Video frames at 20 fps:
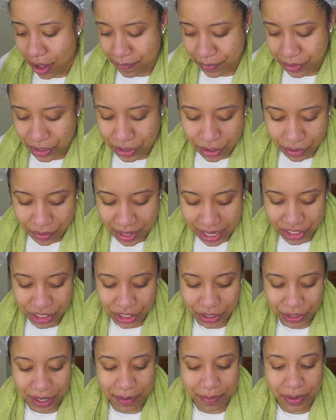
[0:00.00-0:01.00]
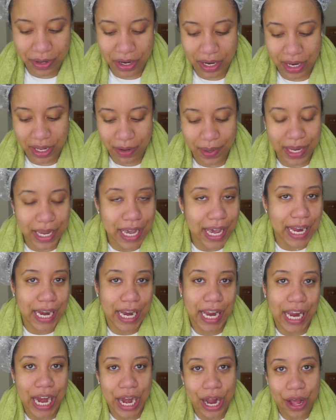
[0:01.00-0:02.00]
you know, natural hair community, we kind
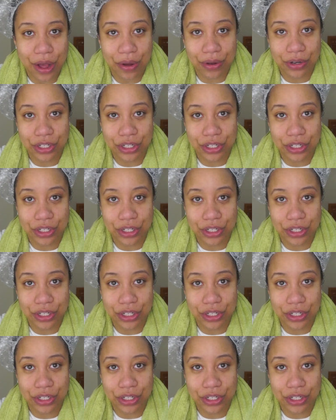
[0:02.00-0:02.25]
of, you know,